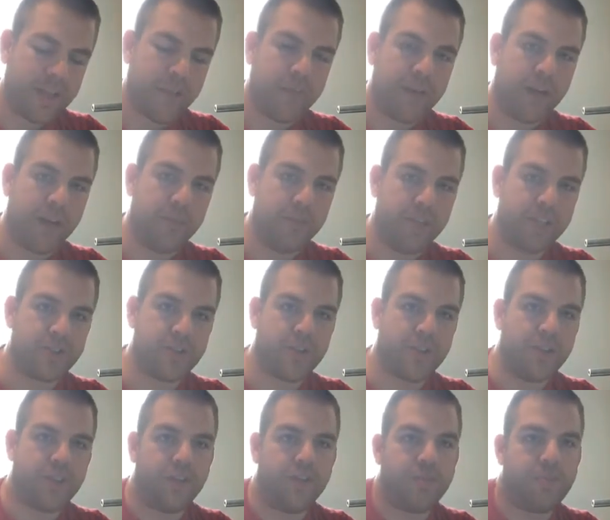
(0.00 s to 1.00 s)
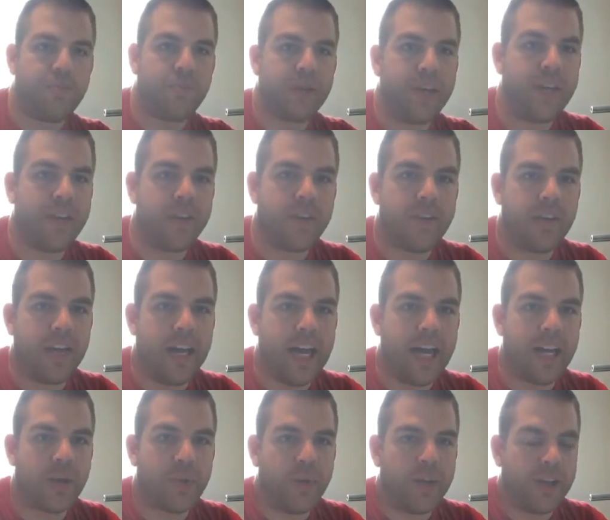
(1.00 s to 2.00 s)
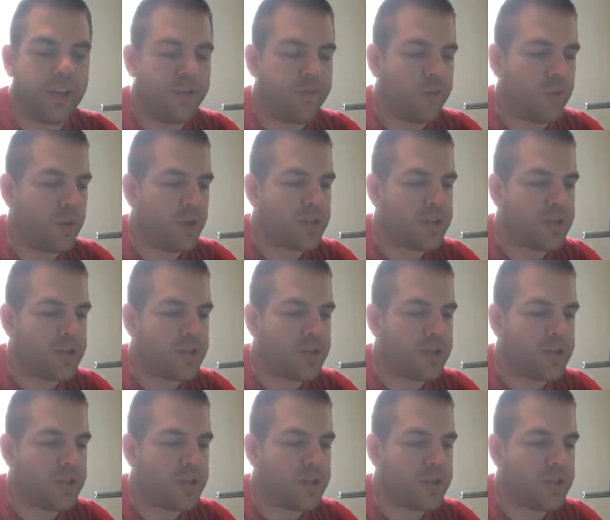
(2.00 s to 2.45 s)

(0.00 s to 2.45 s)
about and make sure that you've planned adequately for.